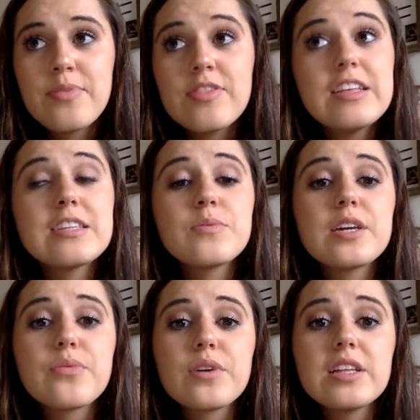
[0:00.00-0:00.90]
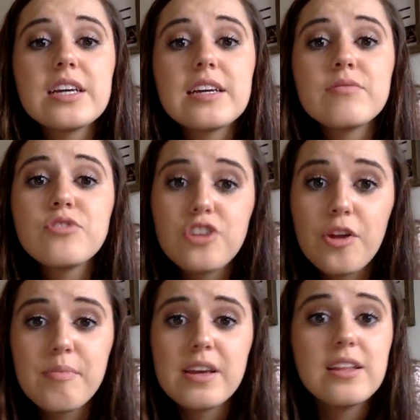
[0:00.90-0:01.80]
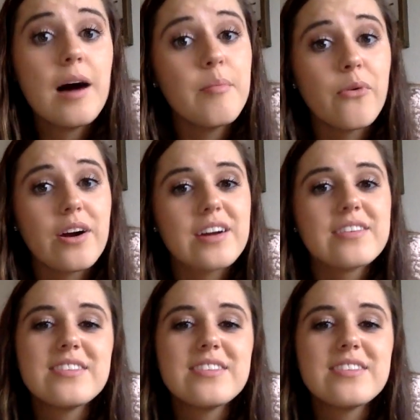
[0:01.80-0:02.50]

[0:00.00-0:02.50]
this week really showed me a lot more.